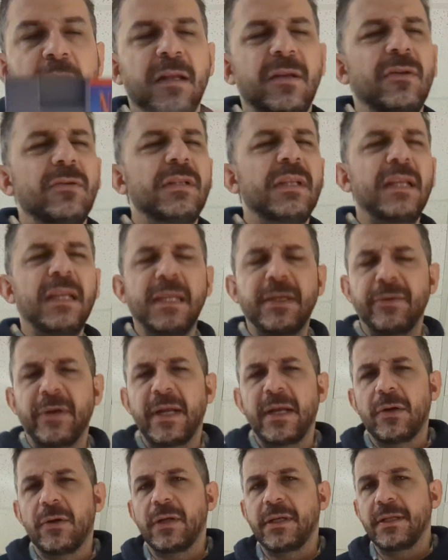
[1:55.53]
Not really
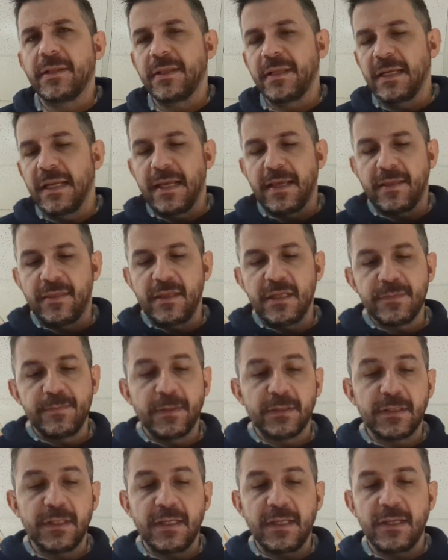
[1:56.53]
rare or anything like this,
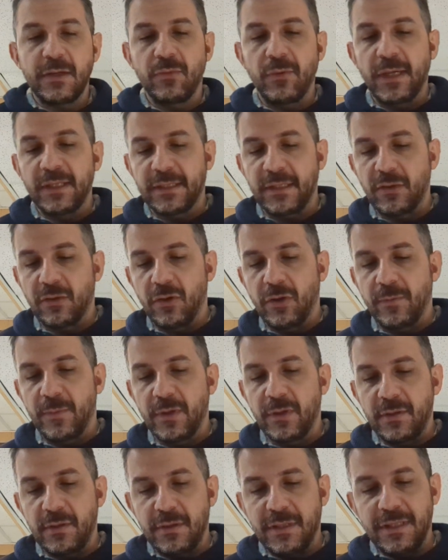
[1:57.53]
but quite
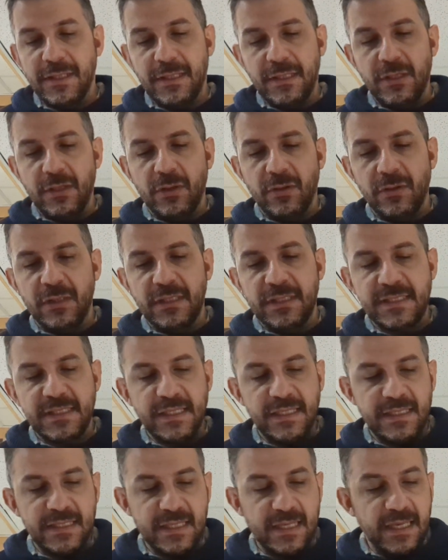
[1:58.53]
uncommon.
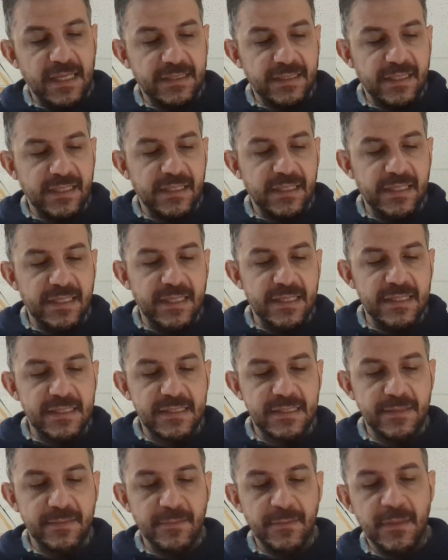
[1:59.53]
It's a later
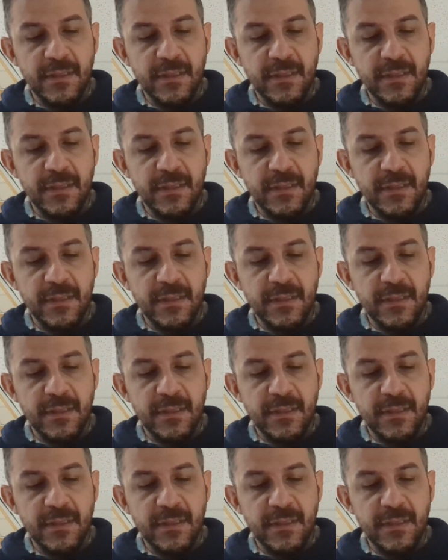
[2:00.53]
release.